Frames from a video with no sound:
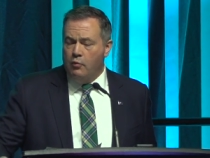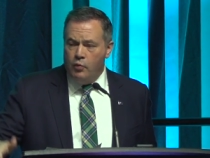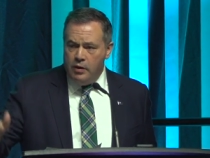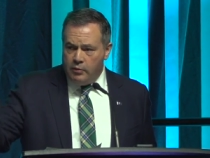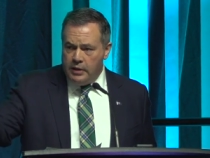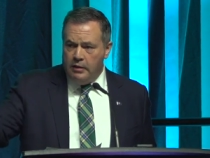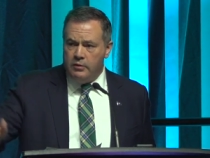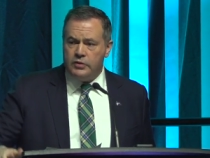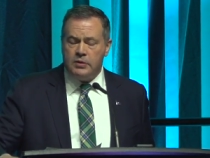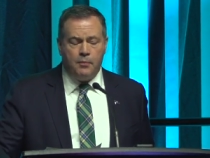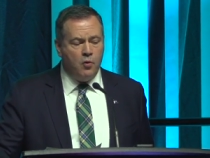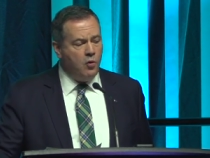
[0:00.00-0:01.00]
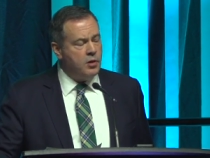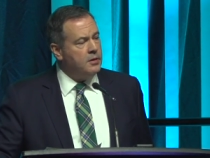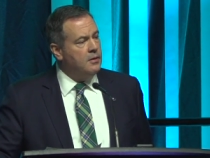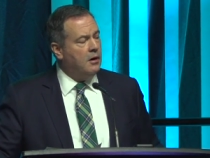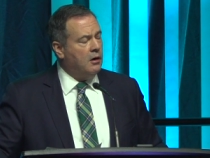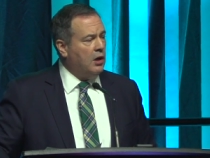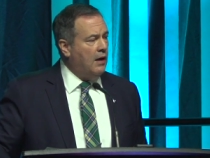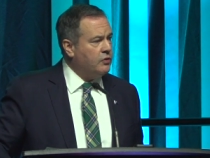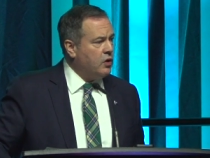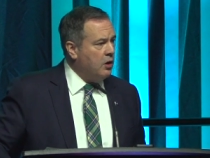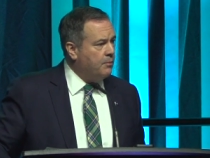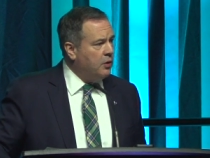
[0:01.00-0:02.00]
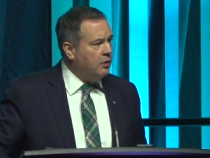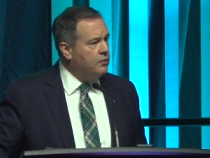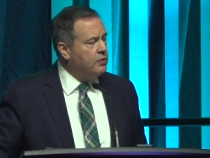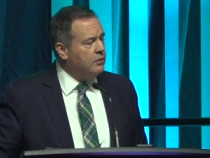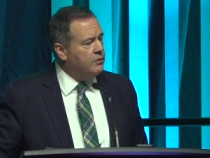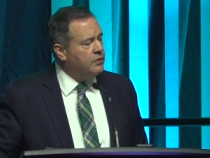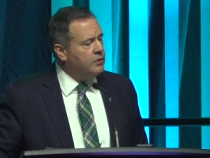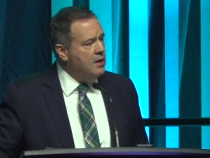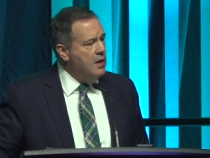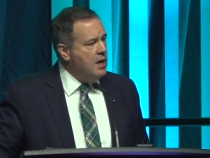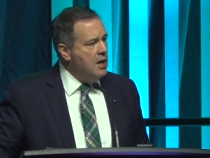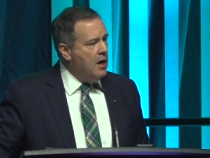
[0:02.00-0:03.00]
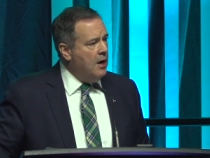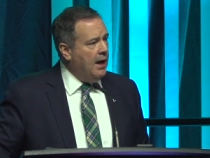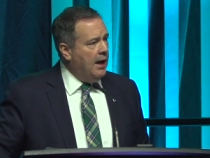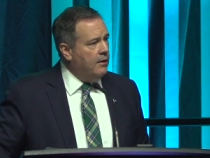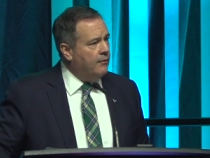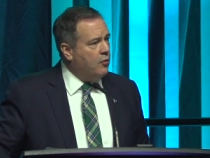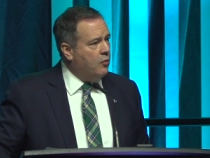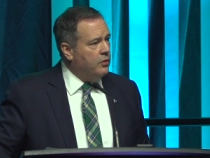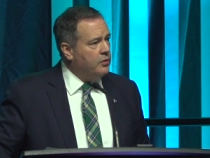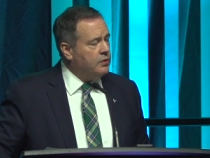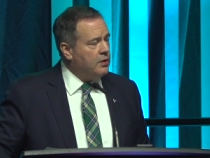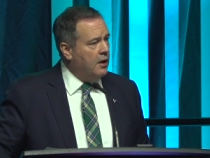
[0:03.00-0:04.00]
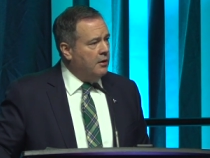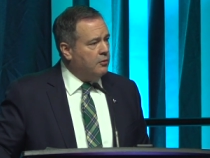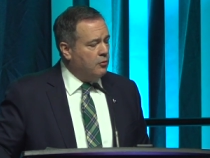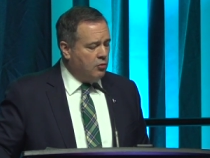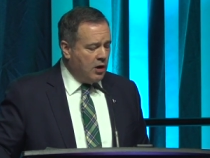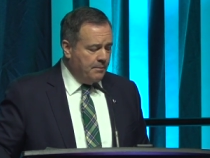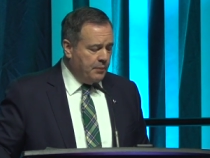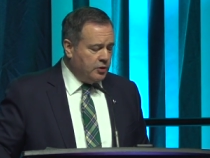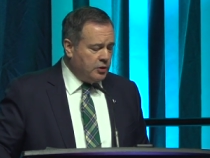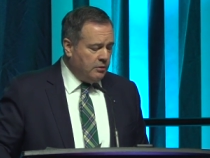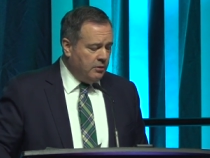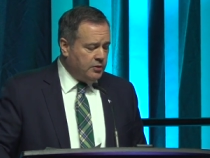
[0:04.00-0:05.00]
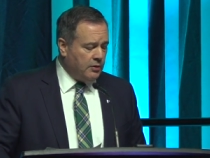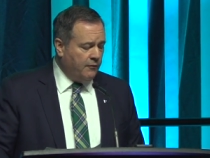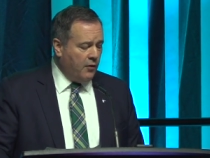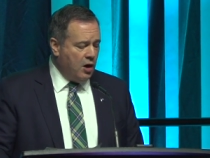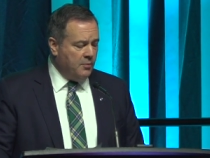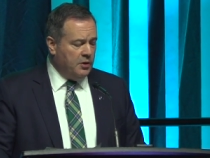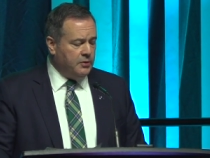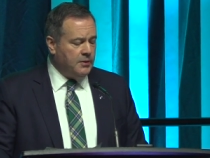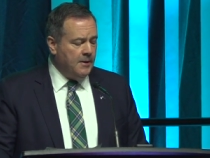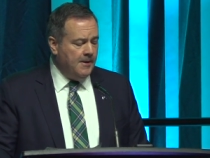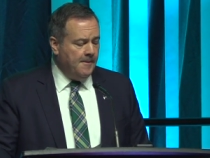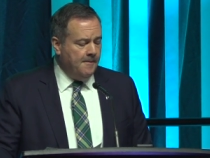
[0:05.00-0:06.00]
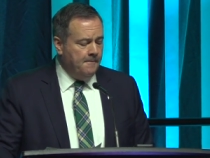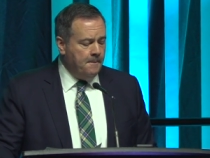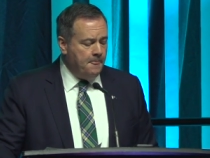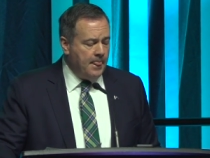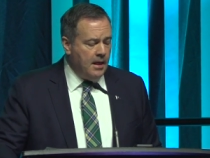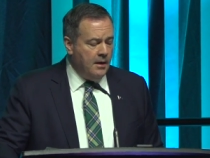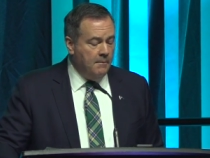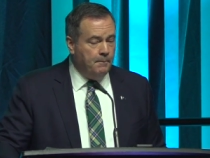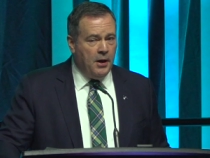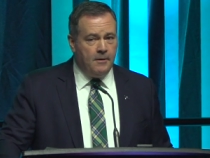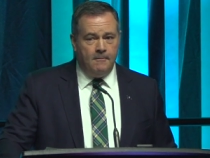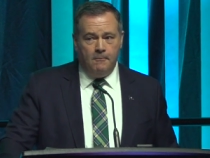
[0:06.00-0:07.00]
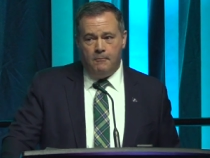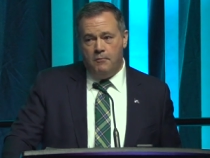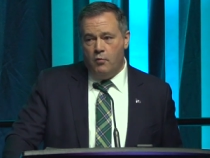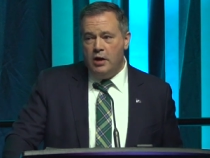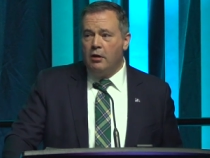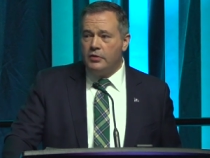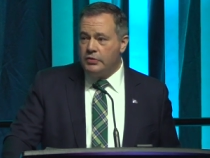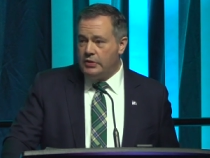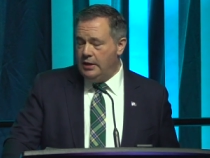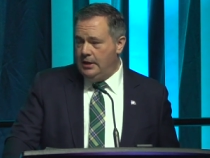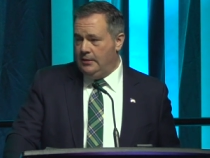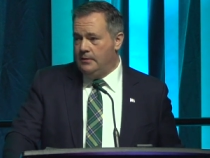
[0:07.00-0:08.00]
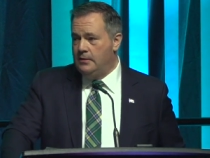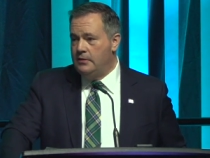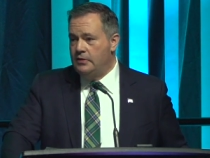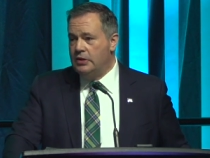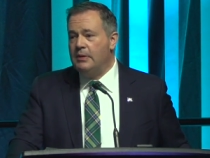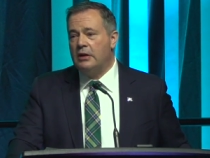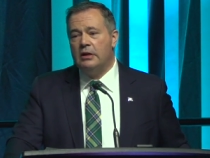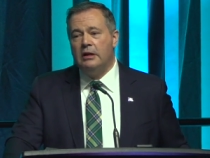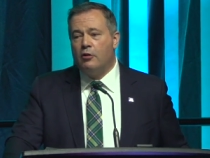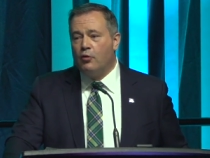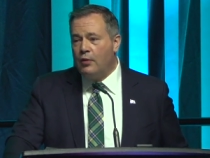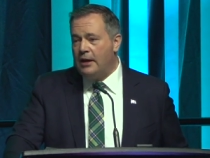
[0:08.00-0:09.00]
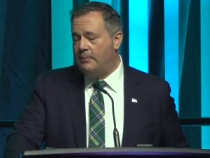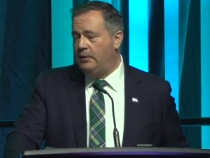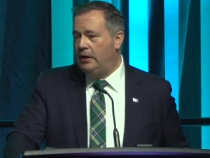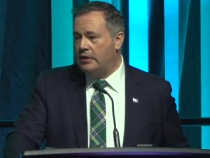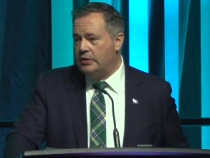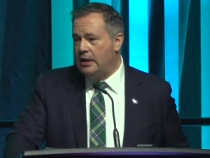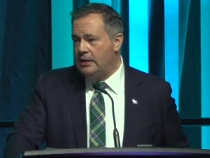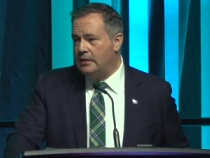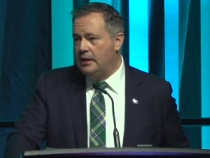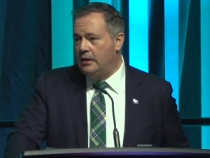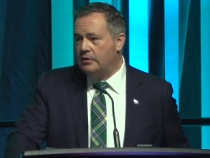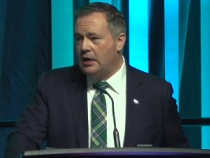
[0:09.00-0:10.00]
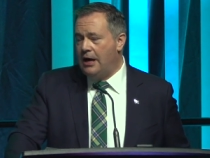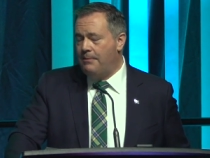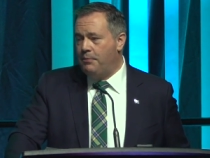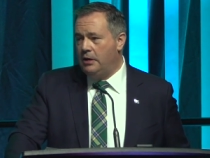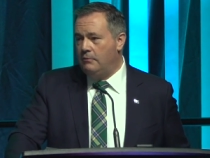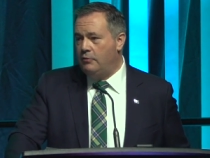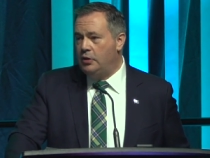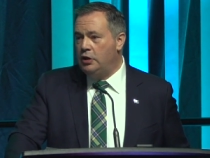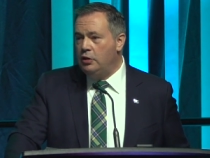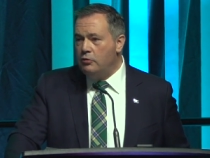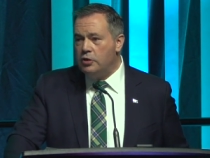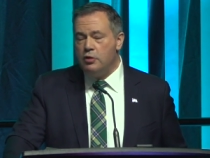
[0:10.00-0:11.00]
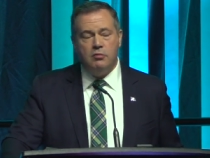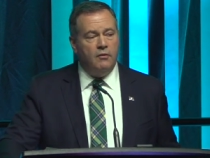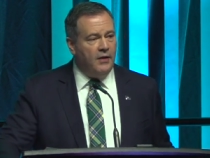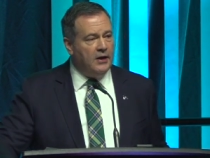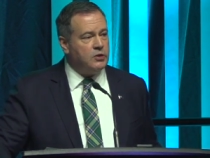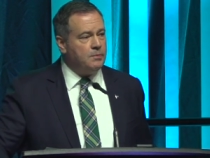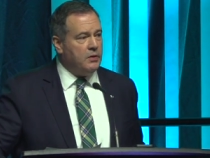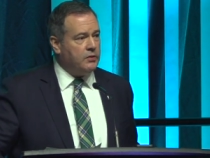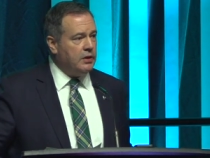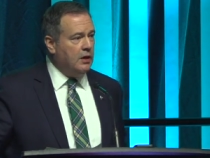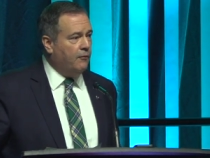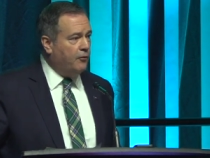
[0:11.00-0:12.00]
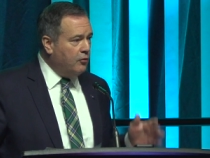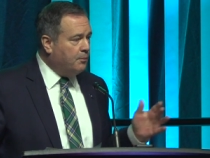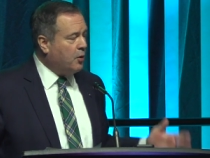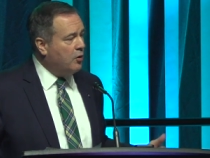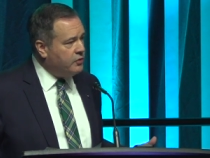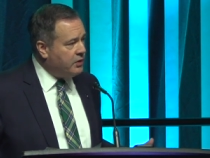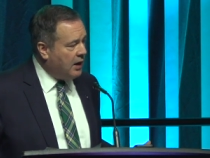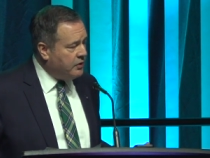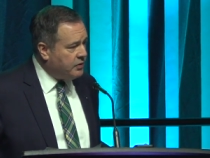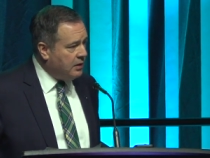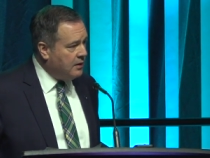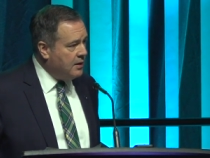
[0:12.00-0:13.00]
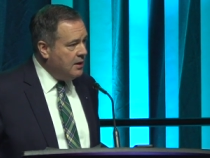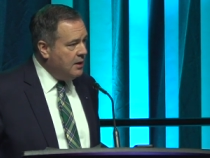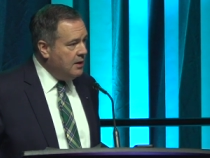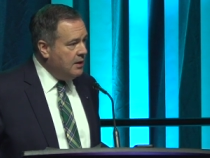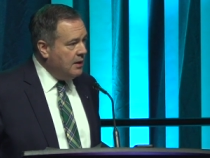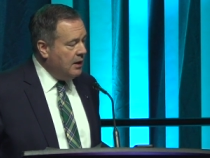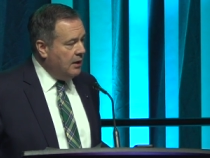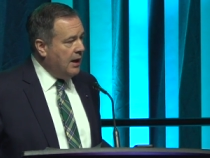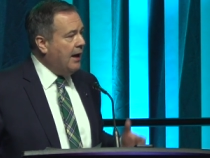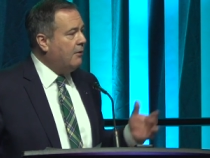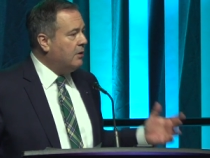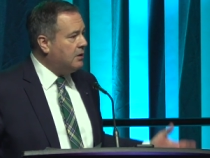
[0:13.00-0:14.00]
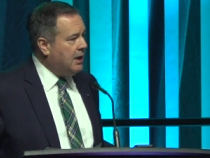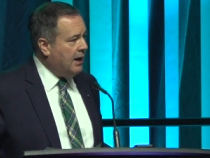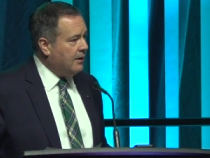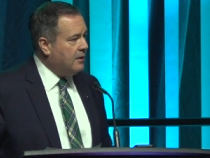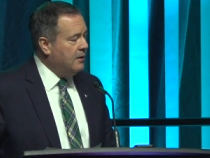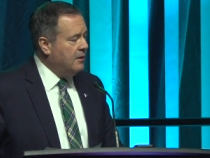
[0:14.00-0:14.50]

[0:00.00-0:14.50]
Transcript: We were there to support our livestock producers uh, and, of course, uh, through crop insurance, our farmers. But we are seeing some incredibly exciting things happening with huge new investments in food processing, in agri tech,